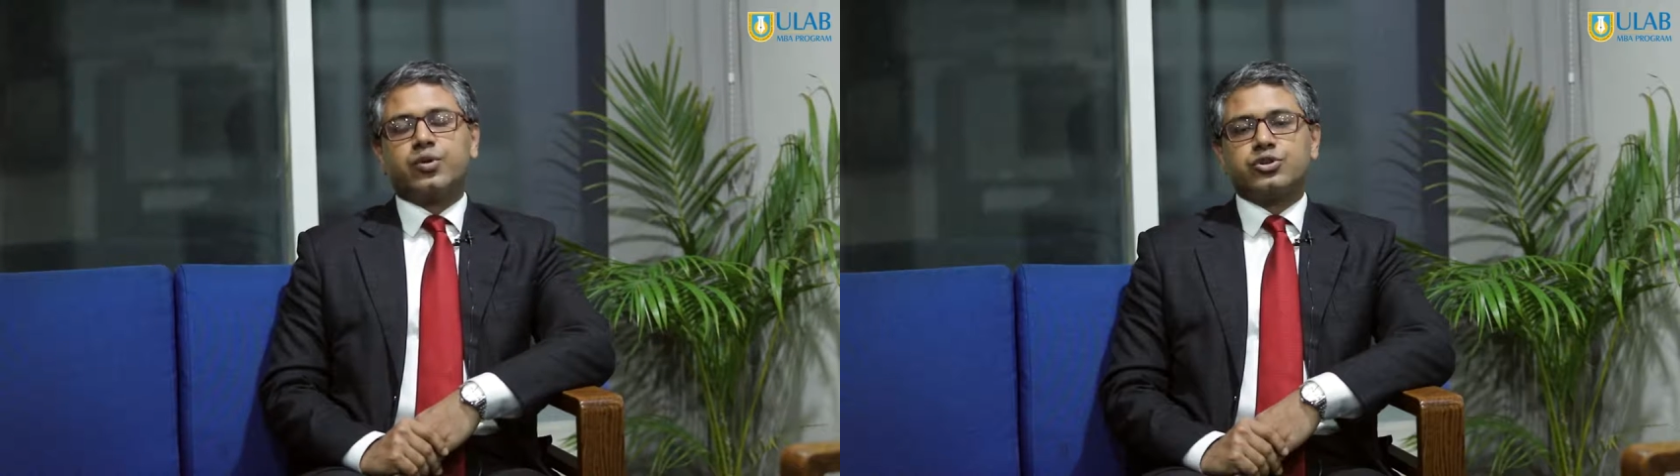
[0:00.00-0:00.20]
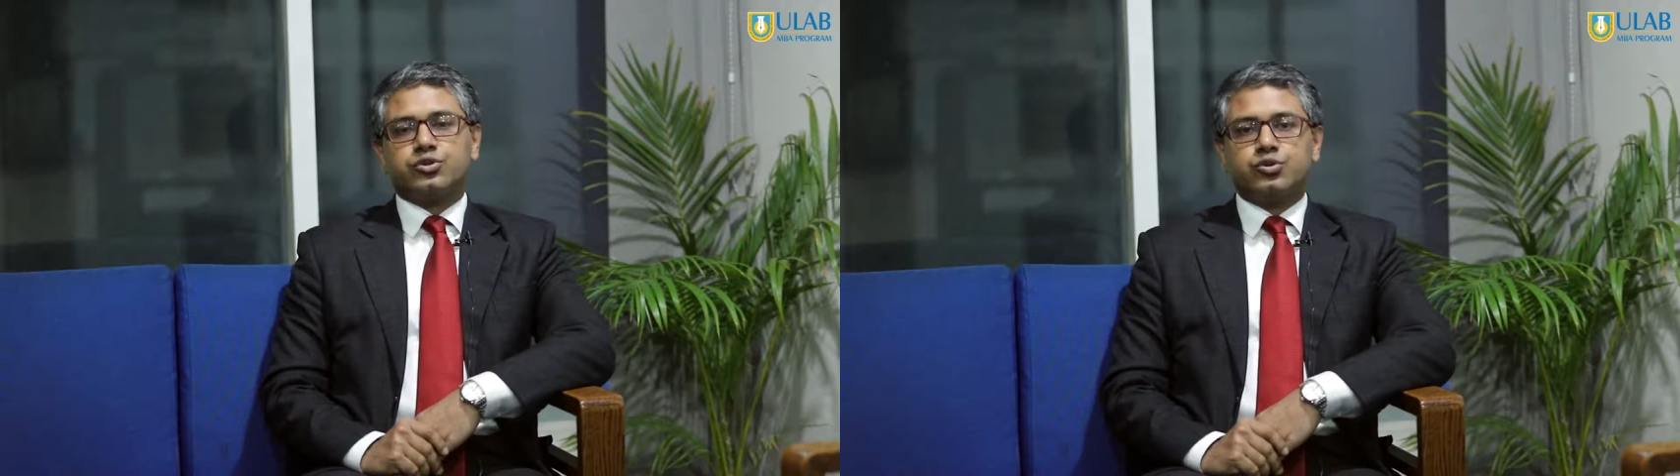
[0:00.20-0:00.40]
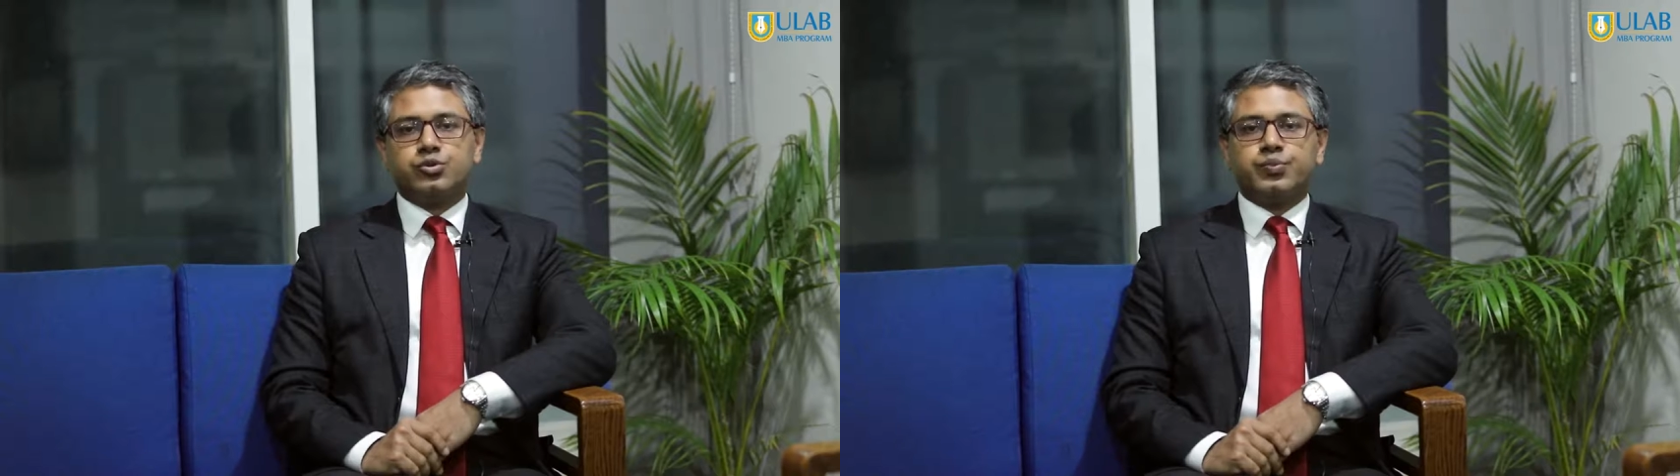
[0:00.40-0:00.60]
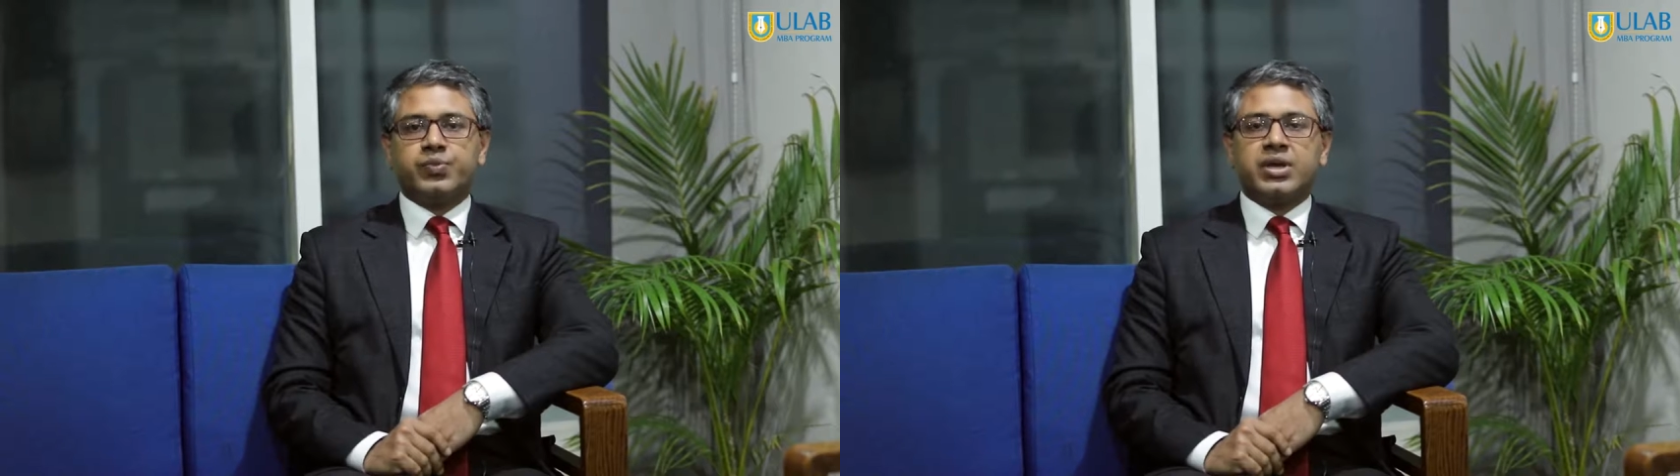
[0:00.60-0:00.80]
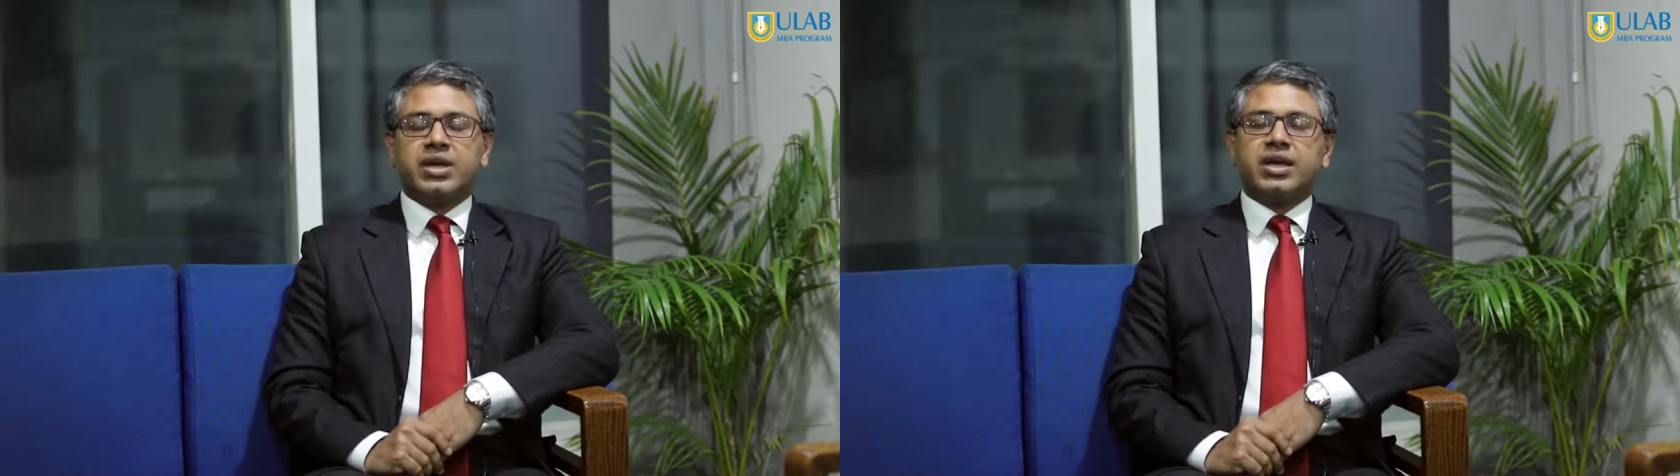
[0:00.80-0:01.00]
want to do
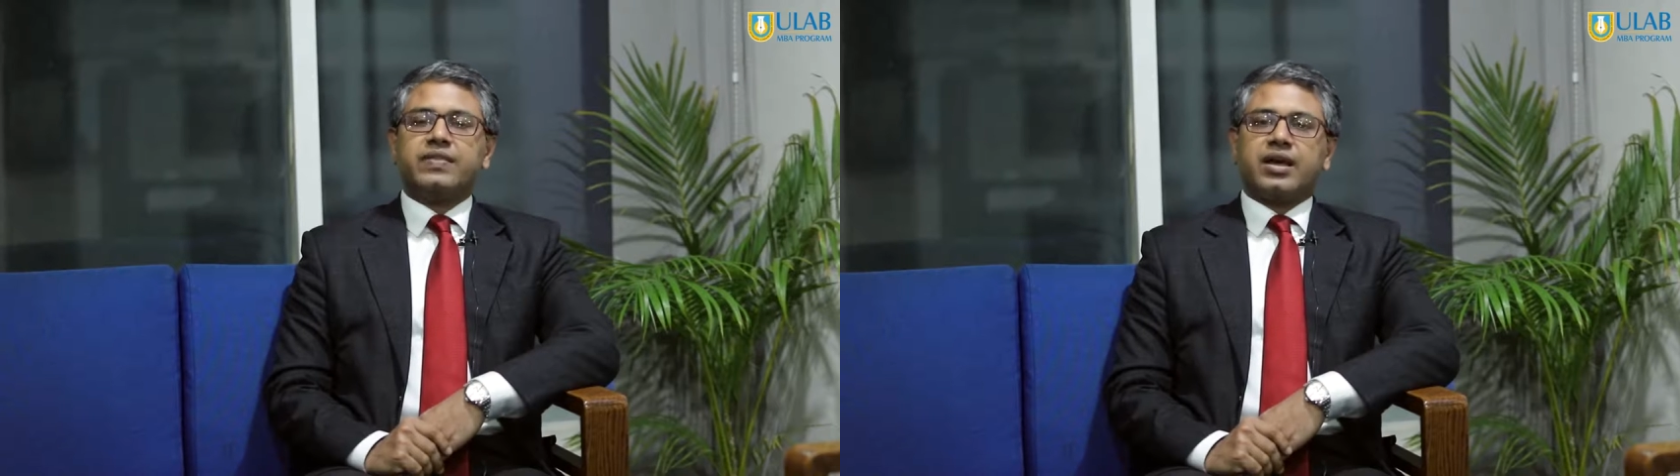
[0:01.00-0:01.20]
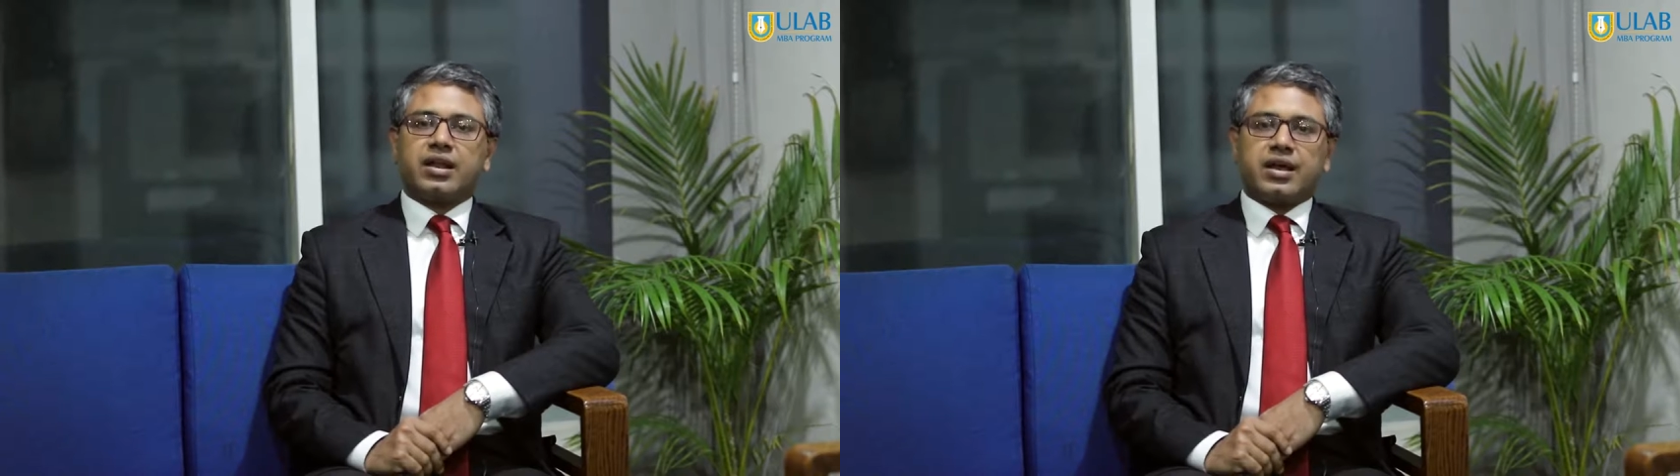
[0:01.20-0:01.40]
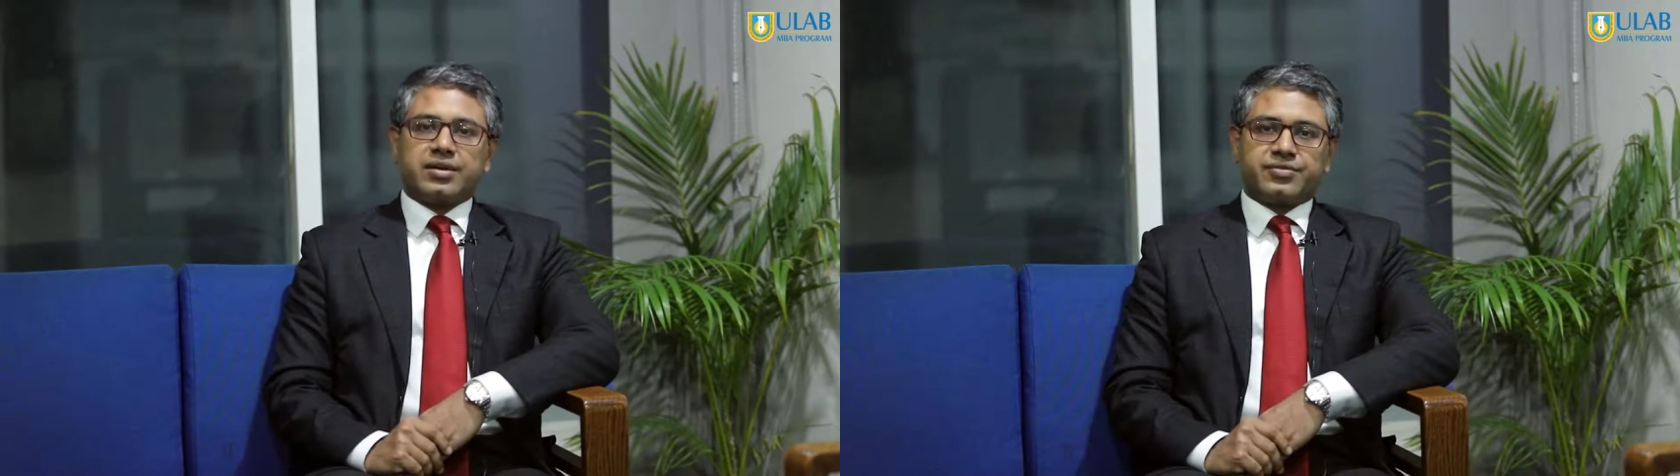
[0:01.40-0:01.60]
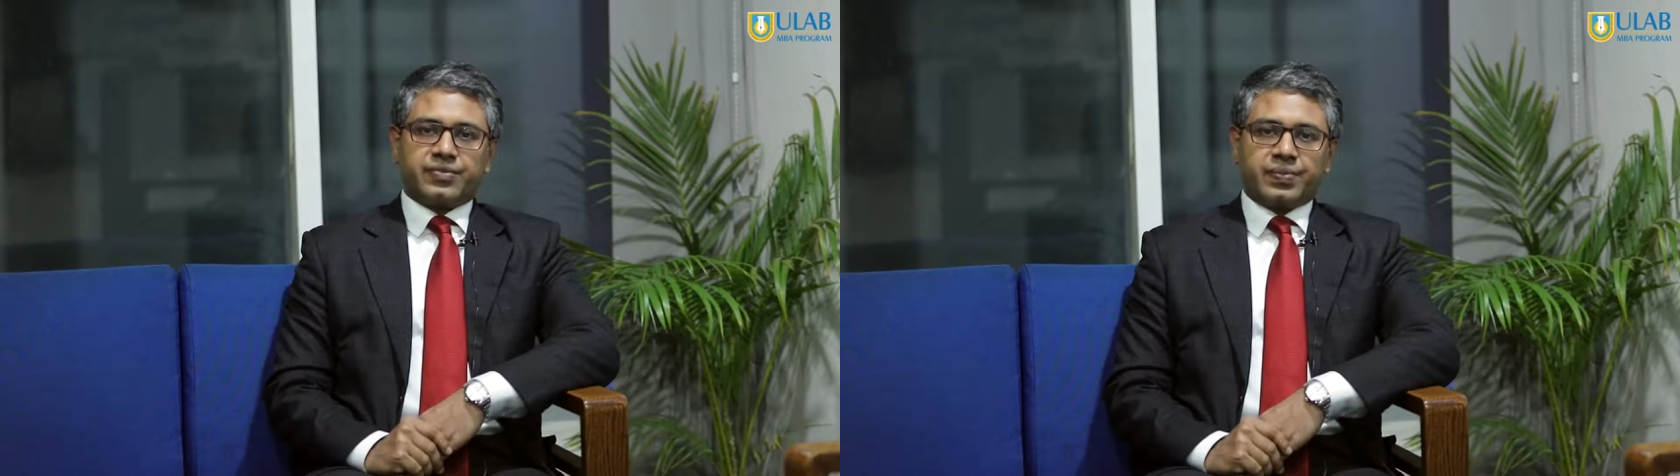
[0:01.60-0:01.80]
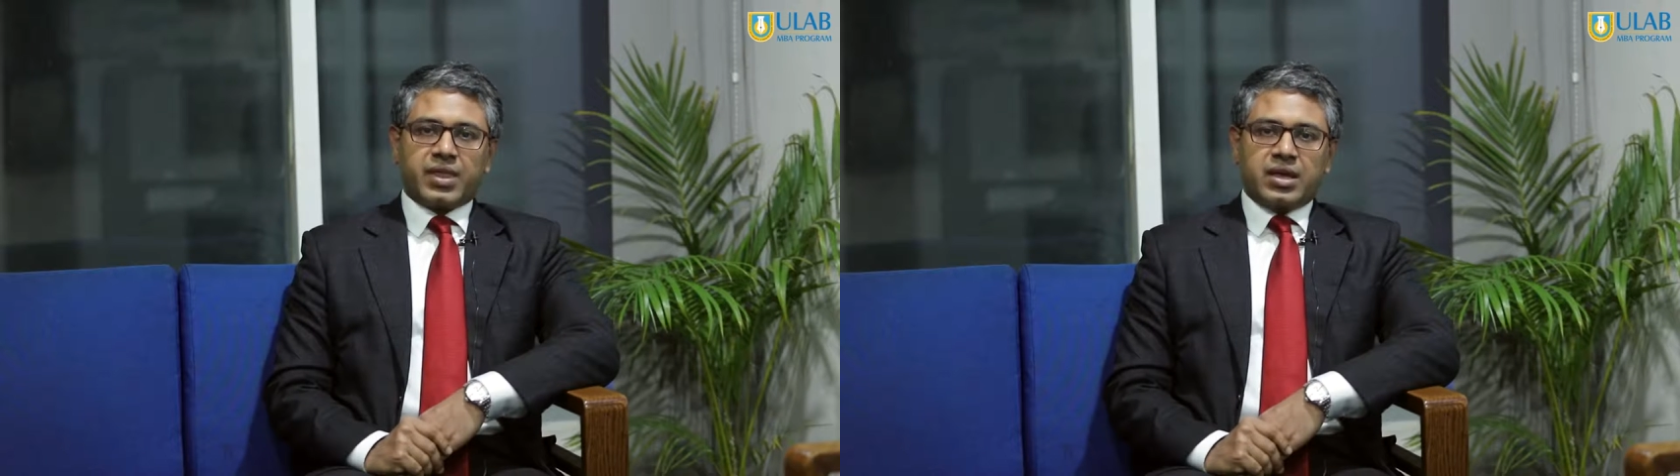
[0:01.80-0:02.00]
in their life.